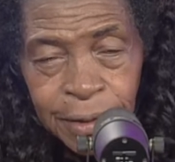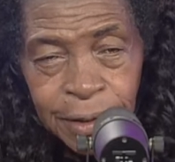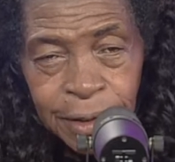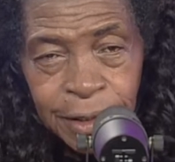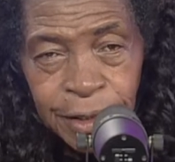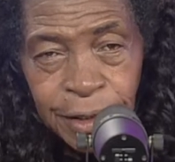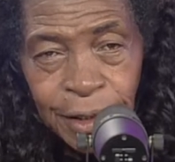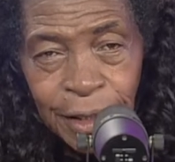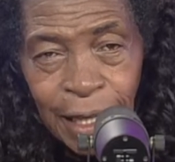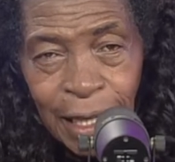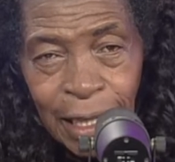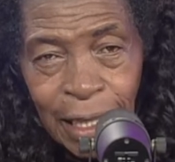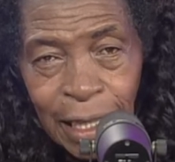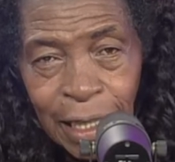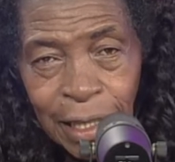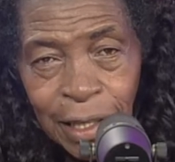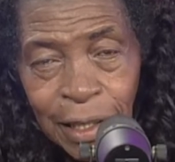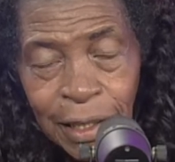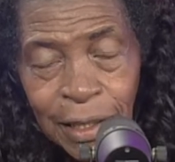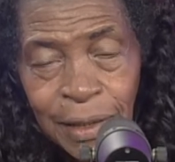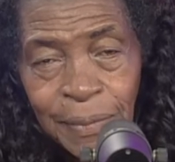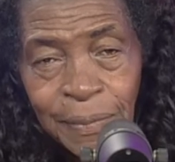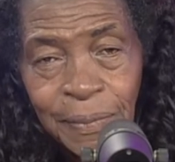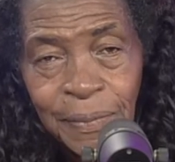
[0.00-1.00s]
to the
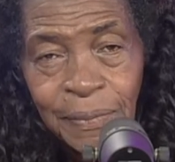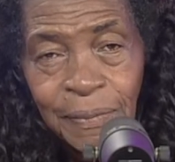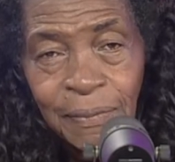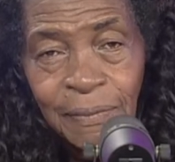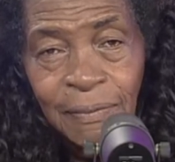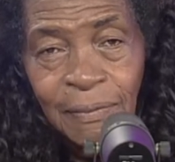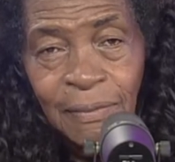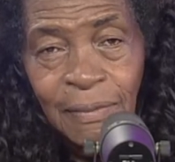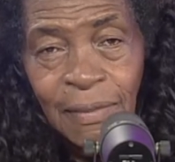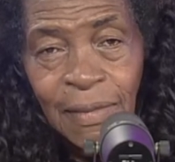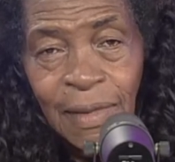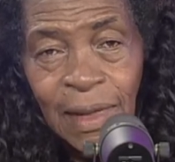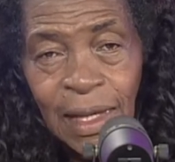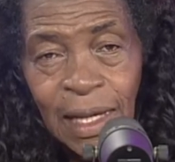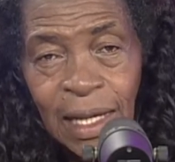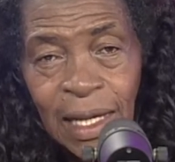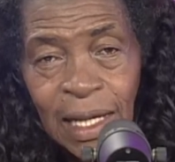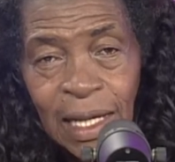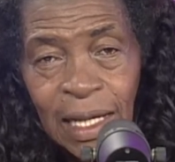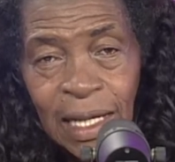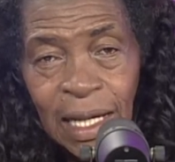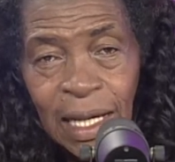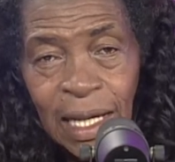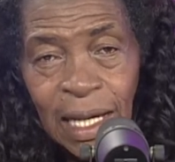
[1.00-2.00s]
other.
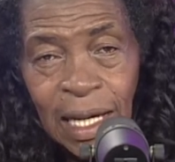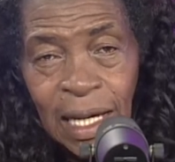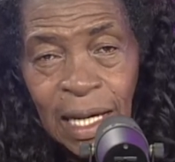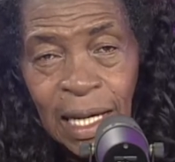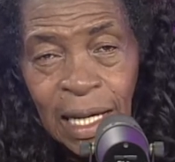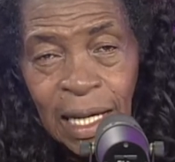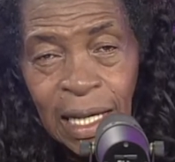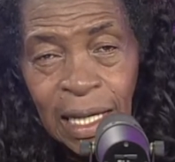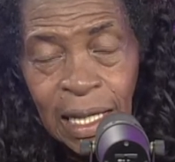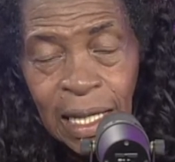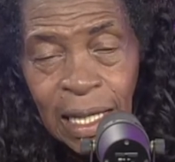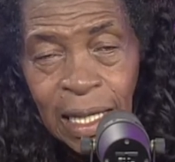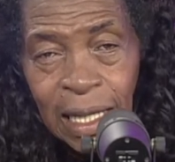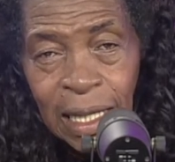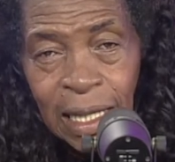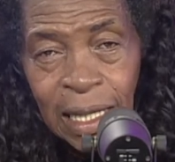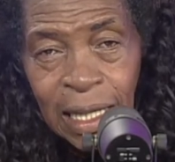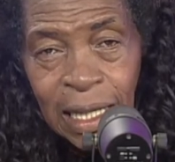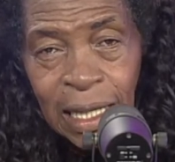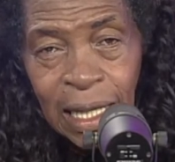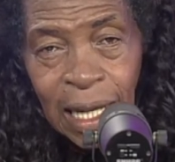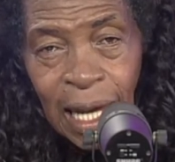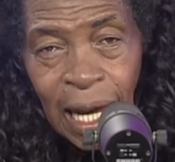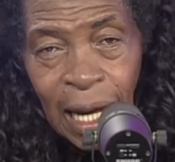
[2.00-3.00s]
And
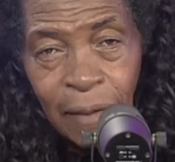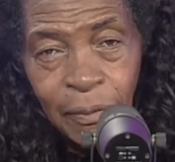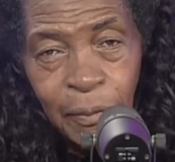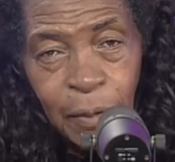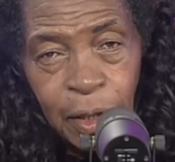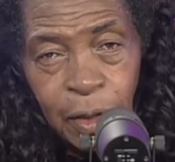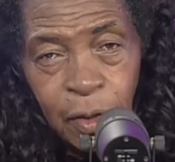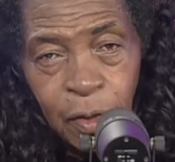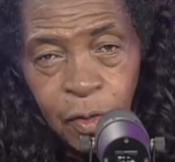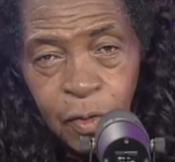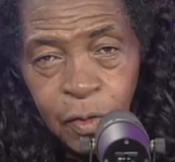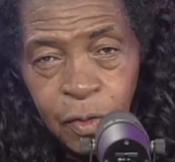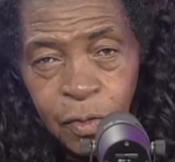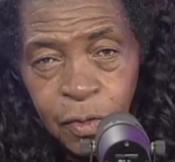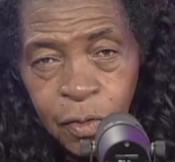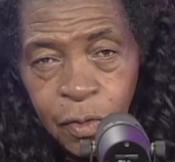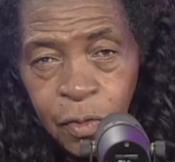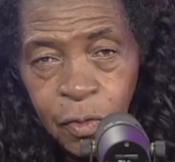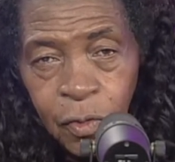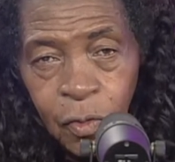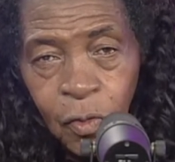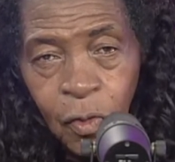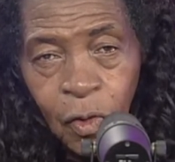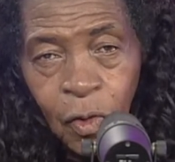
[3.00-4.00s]
I've been
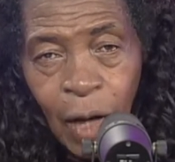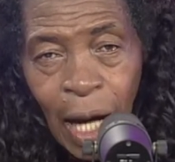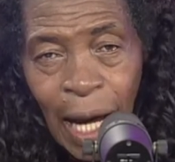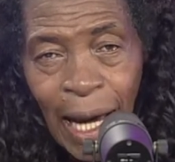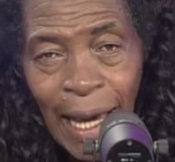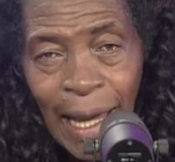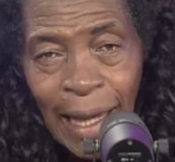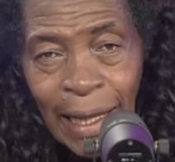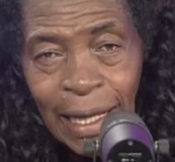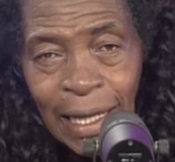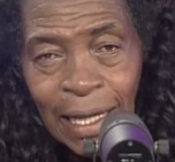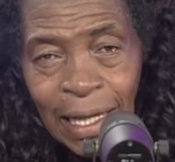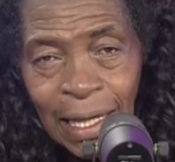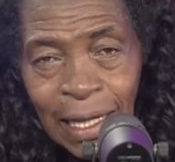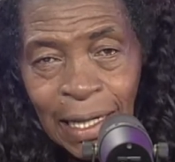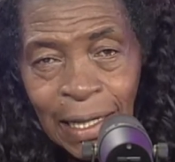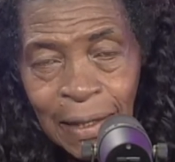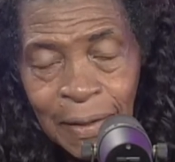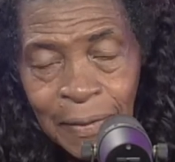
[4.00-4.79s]
riding